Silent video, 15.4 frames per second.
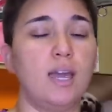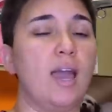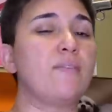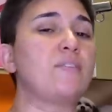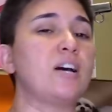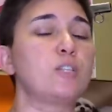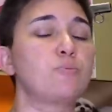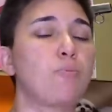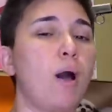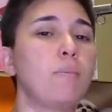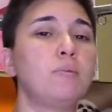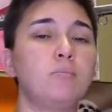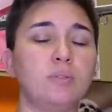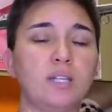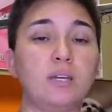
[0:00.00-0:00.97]
And that's
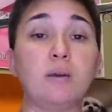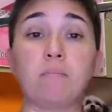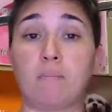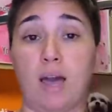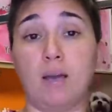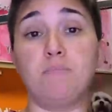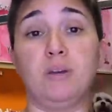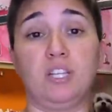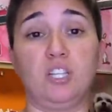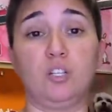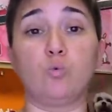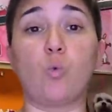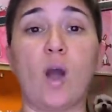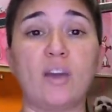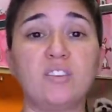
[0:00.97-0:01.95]
probably, in my
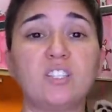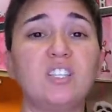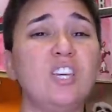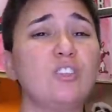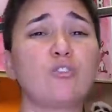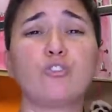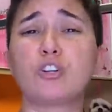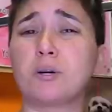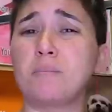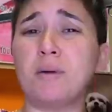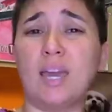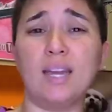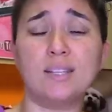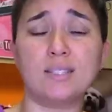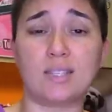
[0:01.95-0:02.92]
opinion, why the teeth look
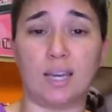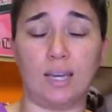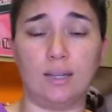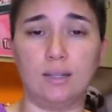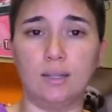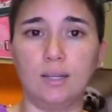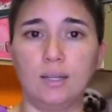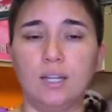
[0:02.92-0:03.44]
amazing.